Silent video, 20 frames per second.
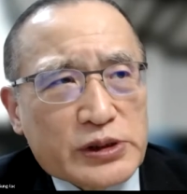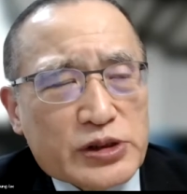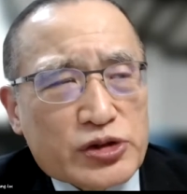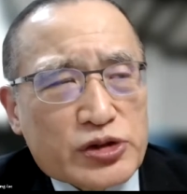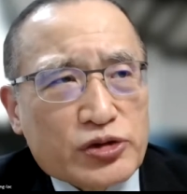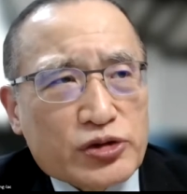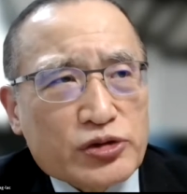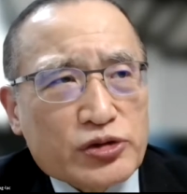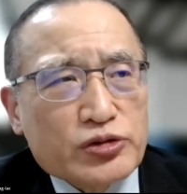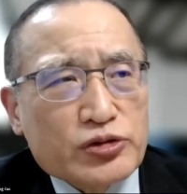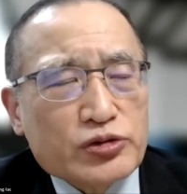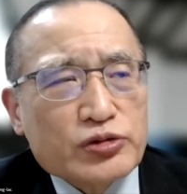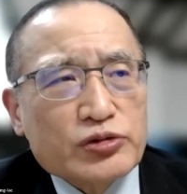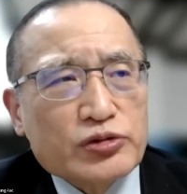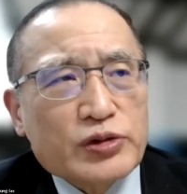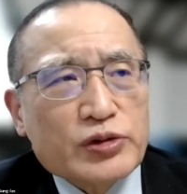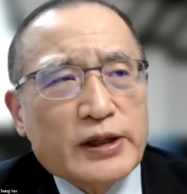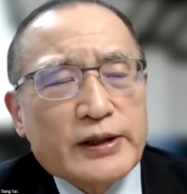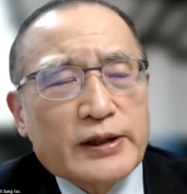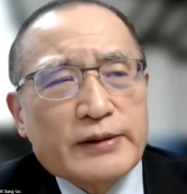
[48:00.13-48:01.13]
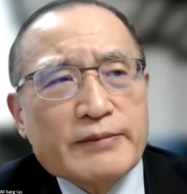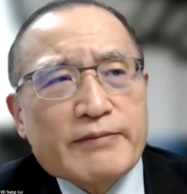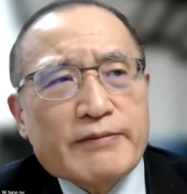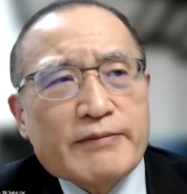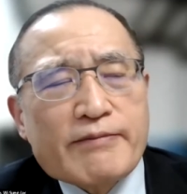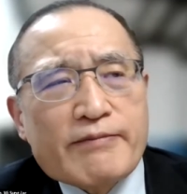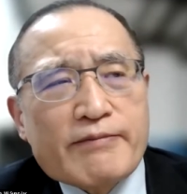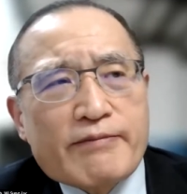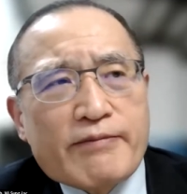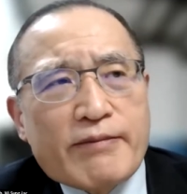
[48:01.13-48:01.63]
issue, um,
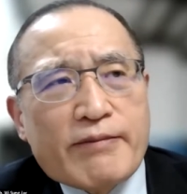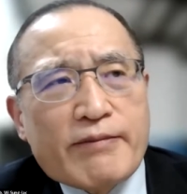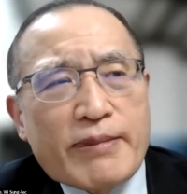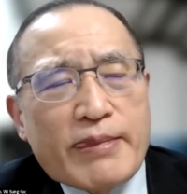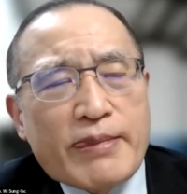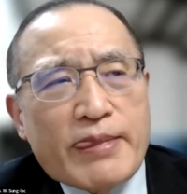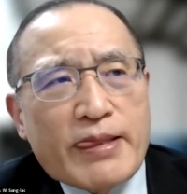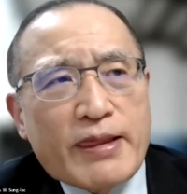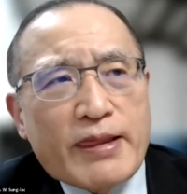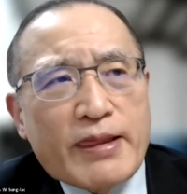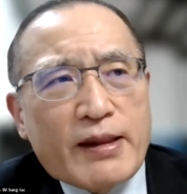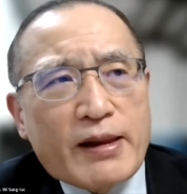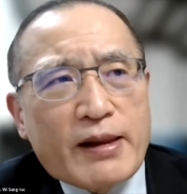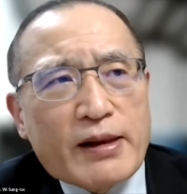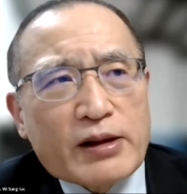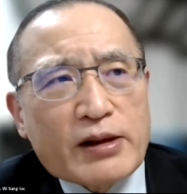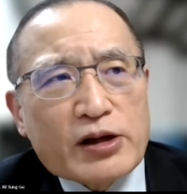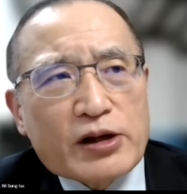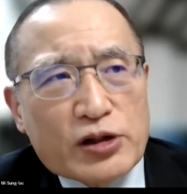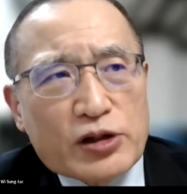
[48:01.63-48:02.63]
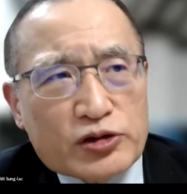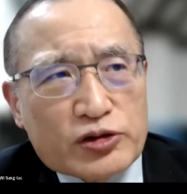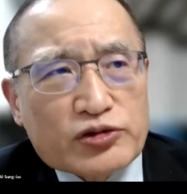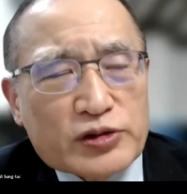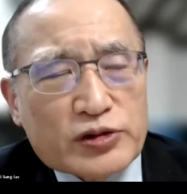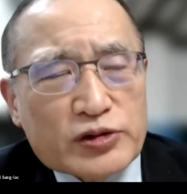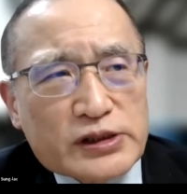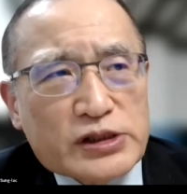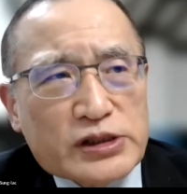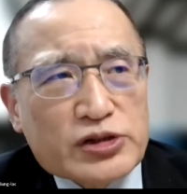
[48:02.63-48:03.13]
uh,
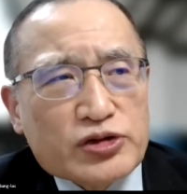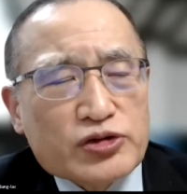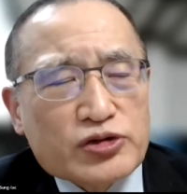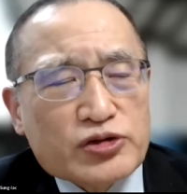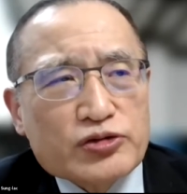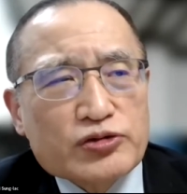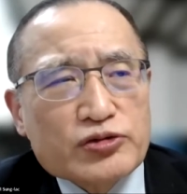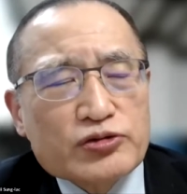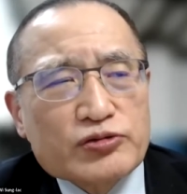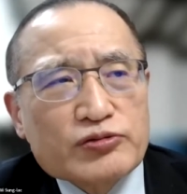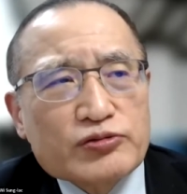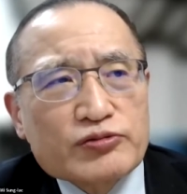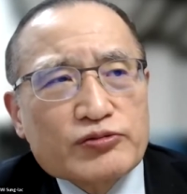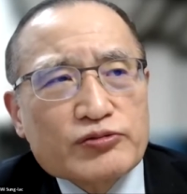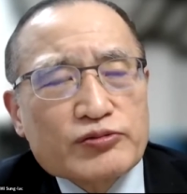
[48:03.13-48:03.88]
cultural issue,